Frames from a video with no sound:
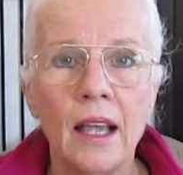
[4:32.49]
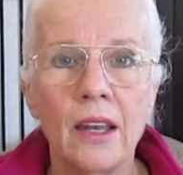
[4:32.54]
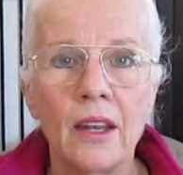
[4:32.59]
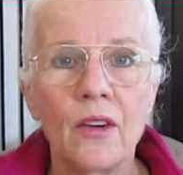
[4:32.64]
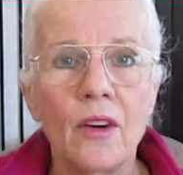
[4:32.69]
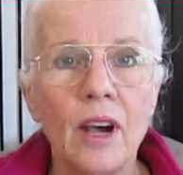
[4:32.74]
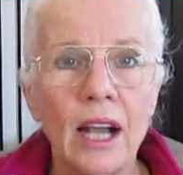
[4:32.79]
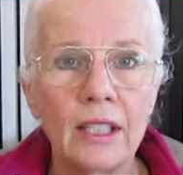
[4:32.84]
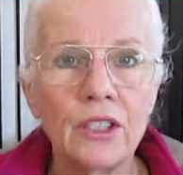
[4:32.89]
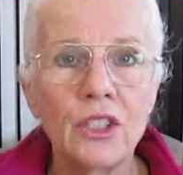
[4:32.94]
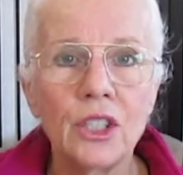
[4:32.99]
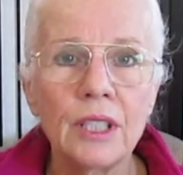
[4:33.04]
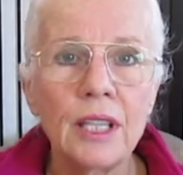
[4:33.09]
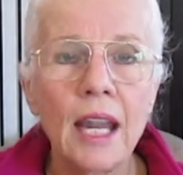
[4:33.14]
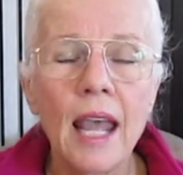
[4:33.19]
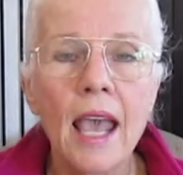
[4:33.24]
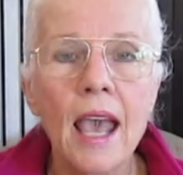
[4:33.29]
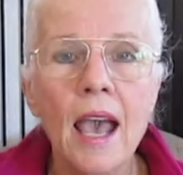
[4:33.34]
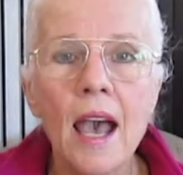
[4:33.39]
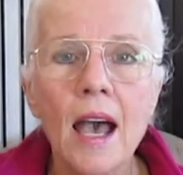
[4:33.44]
Now I just
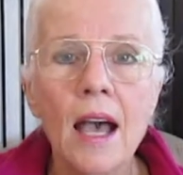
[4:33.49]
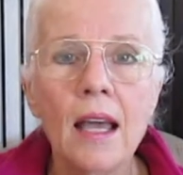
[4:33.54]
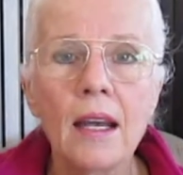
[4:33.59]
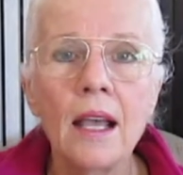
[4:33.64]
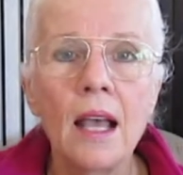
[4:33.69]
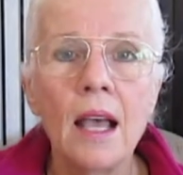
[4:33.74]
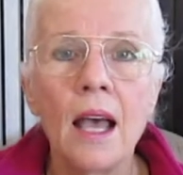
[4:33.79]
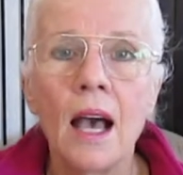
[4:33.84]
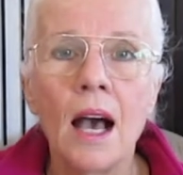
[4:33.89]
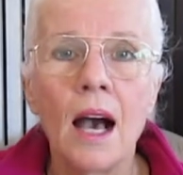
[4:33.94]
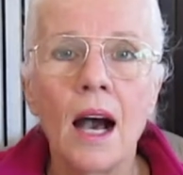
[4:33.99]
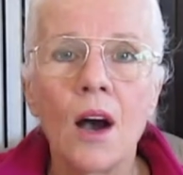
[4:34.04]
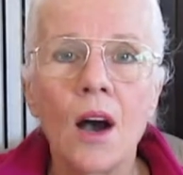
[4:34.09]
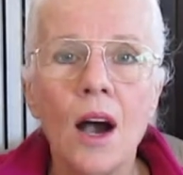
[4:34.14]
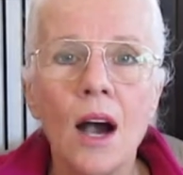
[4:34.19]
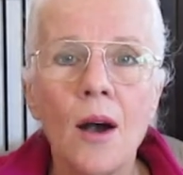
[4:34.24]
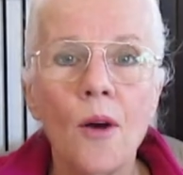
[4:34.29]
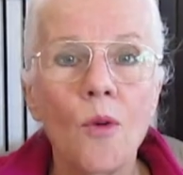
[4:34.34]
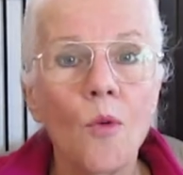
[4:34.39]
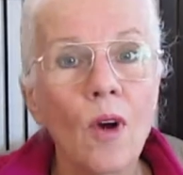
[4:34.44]
had
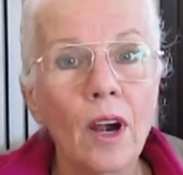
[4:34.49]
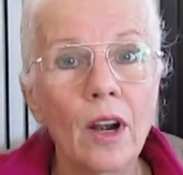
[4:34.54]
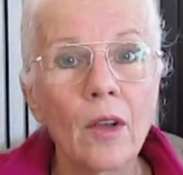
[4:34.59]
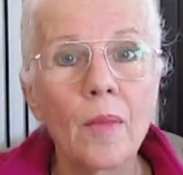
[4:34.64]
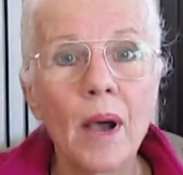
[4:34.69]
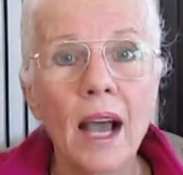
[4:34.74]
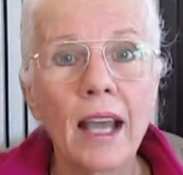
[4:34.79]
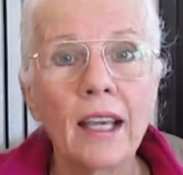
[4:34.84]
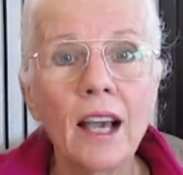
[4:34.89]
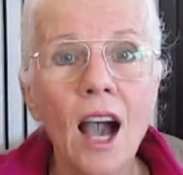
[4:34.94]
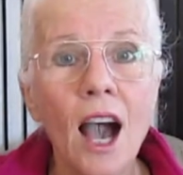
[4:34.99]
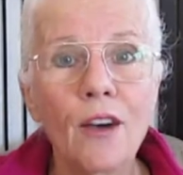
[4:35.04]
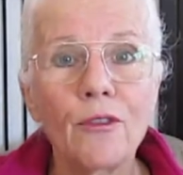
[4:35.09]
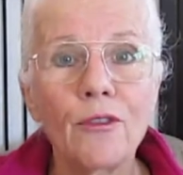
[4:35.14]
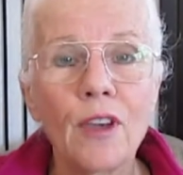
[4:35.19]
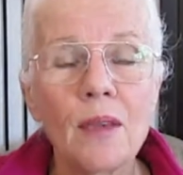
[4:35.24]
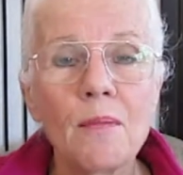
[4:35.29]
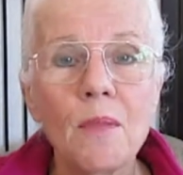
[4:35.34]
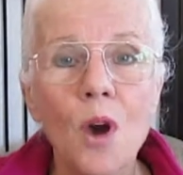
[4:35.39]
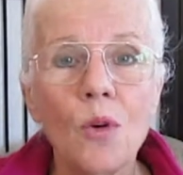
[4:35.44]
one of my
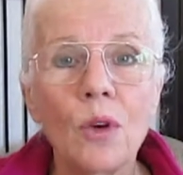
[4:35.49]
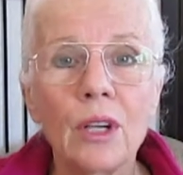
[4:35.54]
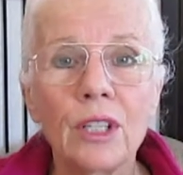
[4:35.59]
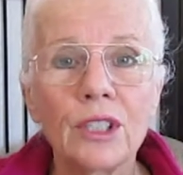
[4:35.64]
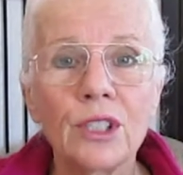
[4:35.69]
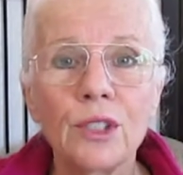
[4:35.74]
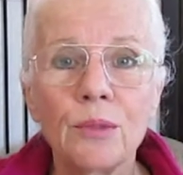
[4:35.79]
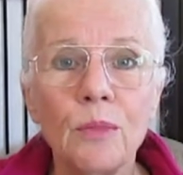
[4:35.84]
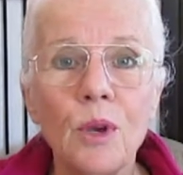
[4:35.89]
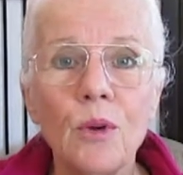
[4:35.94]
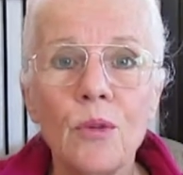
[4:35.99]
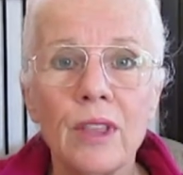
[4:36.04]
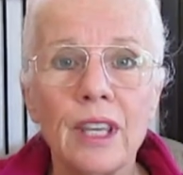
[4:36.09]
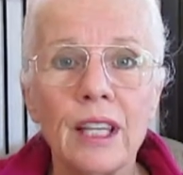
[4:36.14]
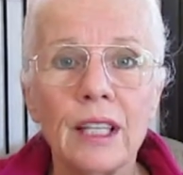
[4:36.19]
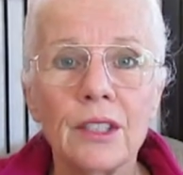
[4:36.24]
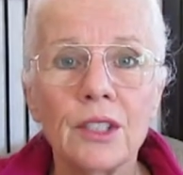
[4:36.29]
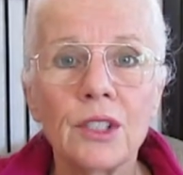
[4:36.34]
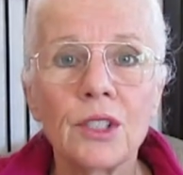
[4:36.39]
cafe mocha smoothies,